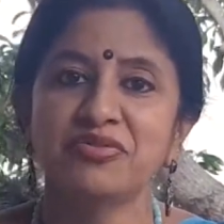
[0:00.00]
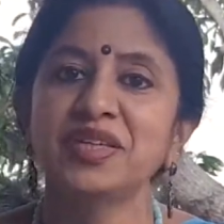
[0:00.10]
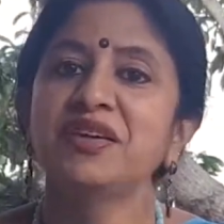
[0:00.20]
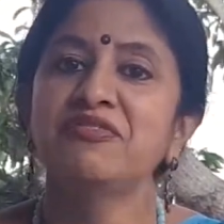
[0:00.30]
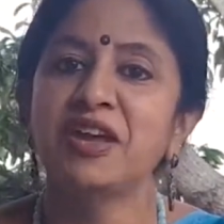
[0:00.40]

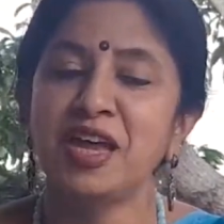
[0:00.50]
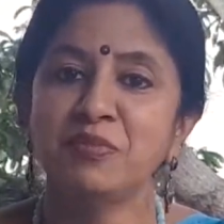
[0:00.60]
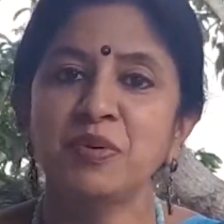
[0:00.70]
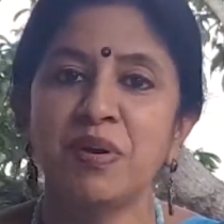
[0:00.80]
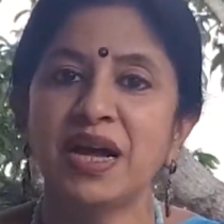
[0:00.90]
the famed
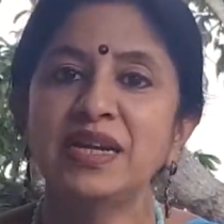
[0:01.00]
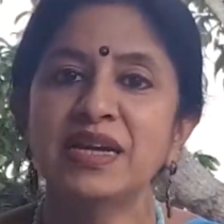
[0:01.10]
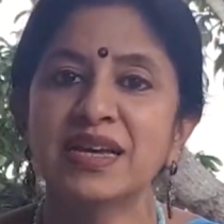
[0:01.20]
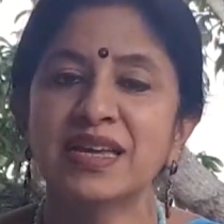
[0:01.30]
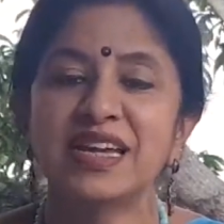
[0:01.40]

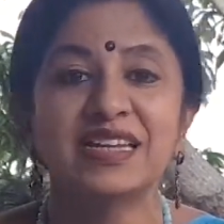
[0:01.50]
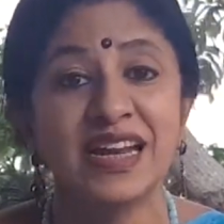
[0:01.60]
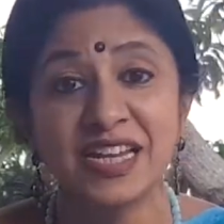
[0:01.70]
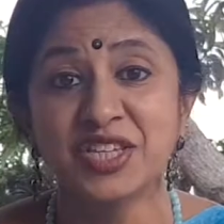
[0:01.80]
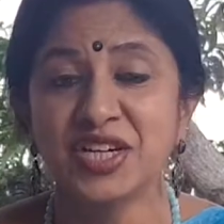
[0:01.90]
Pandya king
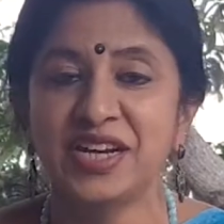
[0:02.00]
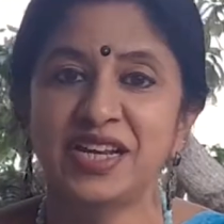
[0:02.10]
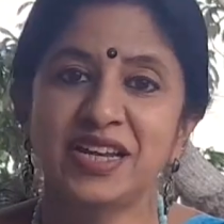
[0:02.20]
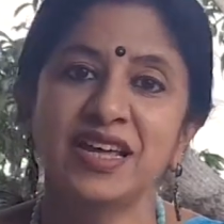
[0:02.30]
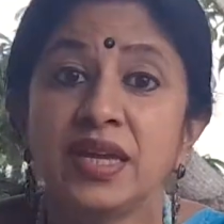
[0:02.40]
Nedunjeliyan,